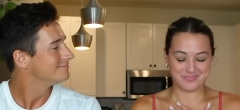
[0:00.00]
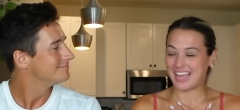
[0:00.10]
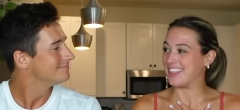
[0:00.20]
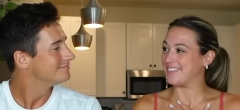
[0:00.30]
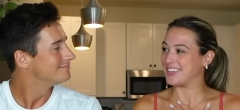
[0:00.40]

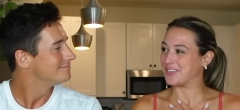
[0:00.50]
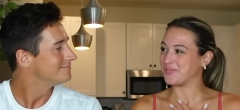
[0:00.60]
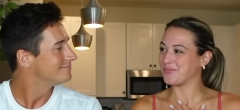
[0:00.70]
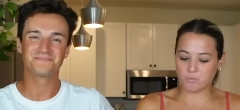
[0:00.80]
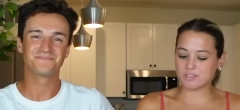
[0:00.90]
Speaker 1: I love you.
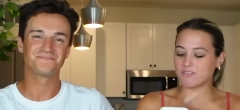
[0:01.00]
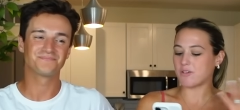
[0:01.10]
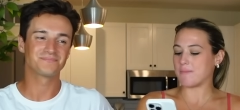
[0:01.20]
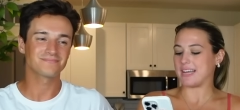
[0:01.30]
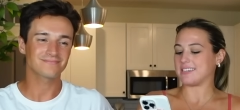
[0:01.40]
What's a
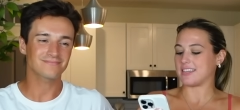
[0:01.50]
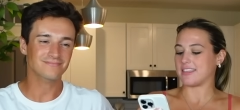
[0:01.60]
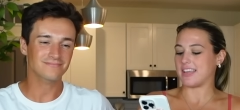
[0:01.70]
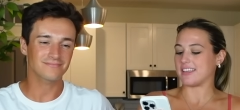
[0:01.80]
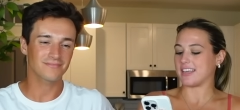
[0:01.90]

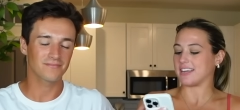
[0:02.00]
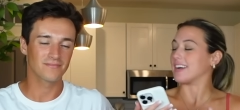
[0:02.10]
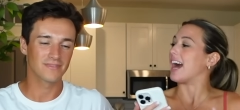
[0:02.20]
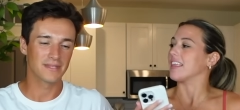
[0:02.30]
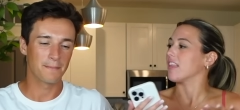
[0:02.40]
romantic thing that
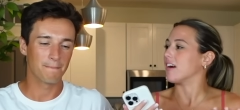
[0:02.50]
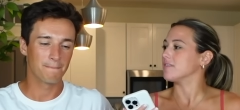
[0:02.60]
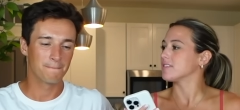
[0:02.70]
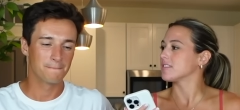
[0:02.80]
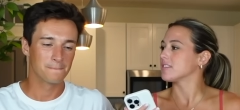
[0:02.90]
a guy
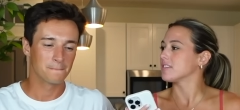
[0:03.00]
loves?